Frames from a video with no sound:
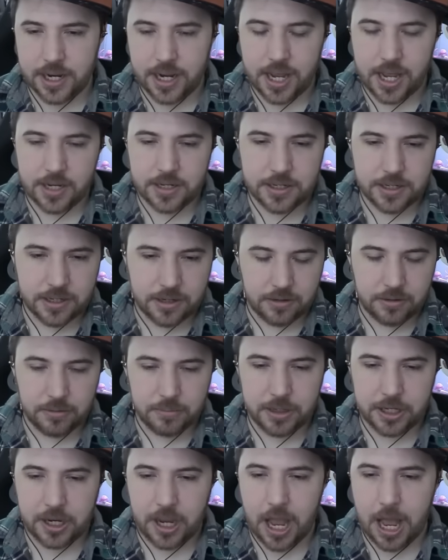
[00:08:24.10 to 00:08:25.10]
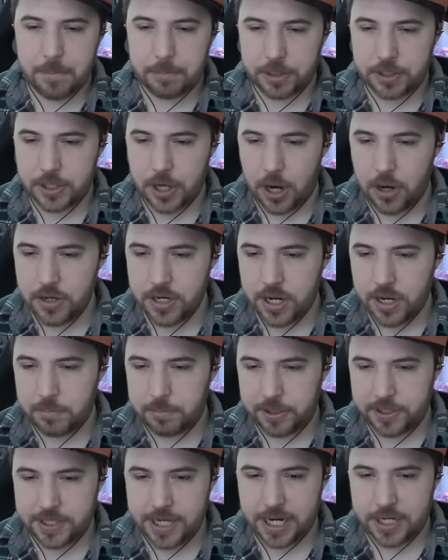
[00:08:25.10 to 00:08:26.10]
and a little bit of copper tone to
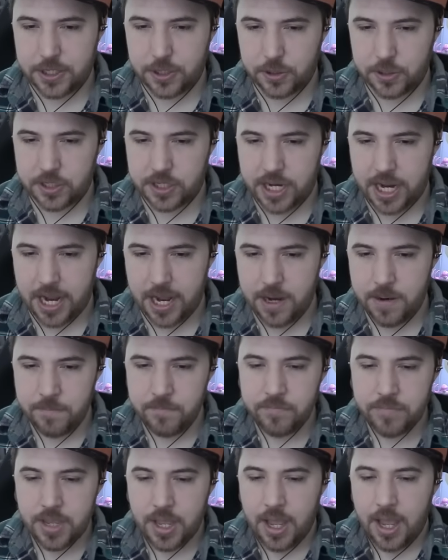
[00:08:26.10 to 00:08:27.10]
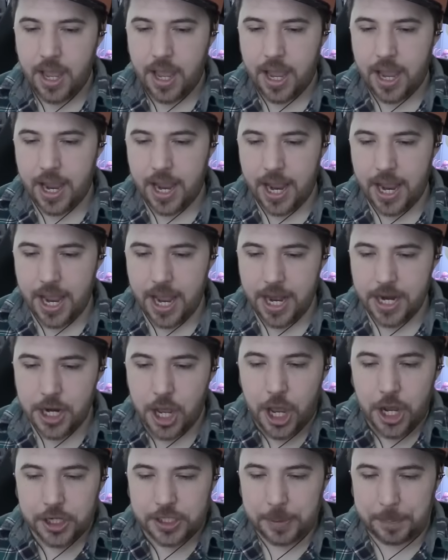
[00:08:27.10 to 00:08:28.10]
protect your skin. And
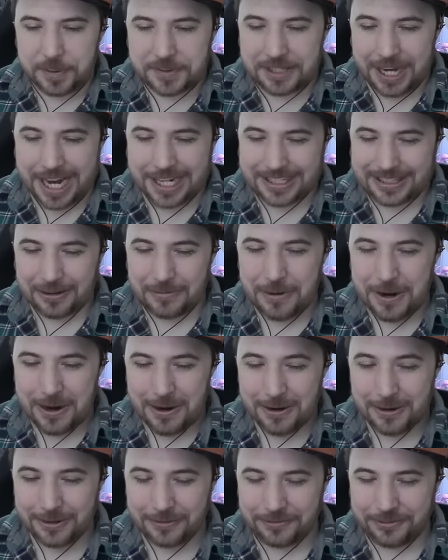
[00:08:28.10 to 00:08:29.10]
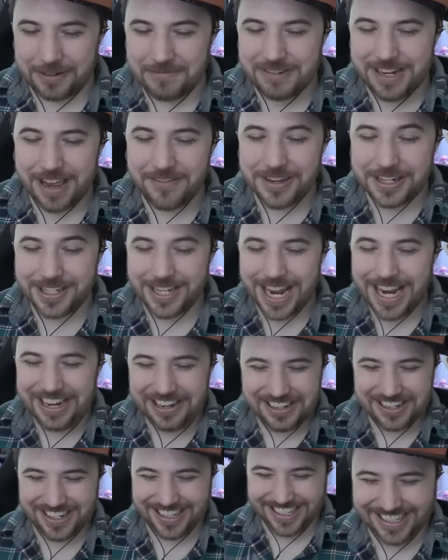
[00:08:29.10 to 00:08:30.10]
to protect the world from
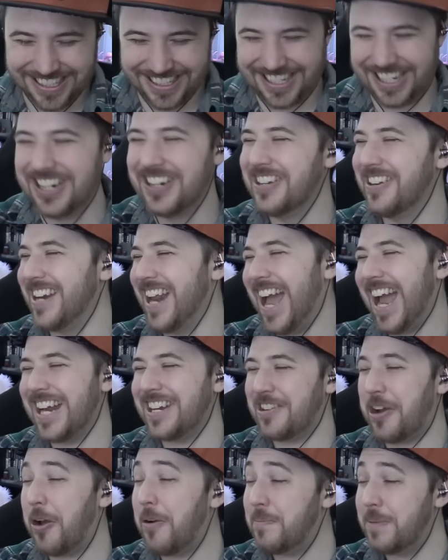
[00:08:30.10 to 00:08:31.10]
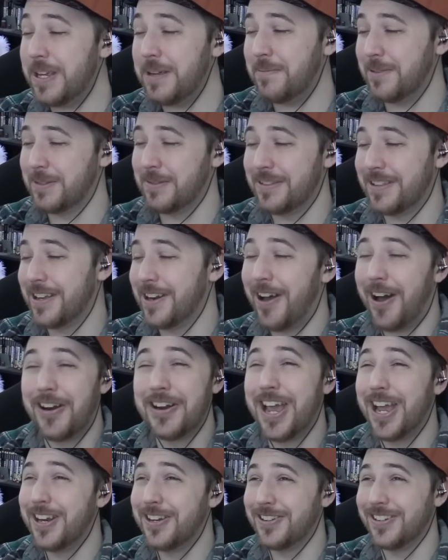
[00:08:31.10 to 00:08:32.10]
devastation, to unite all peoples within all
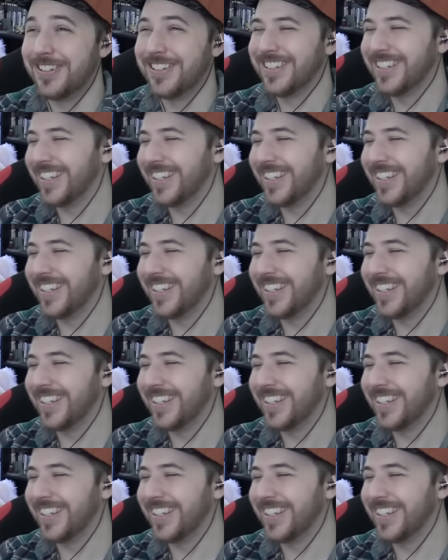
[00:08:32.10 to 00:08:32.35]
nations.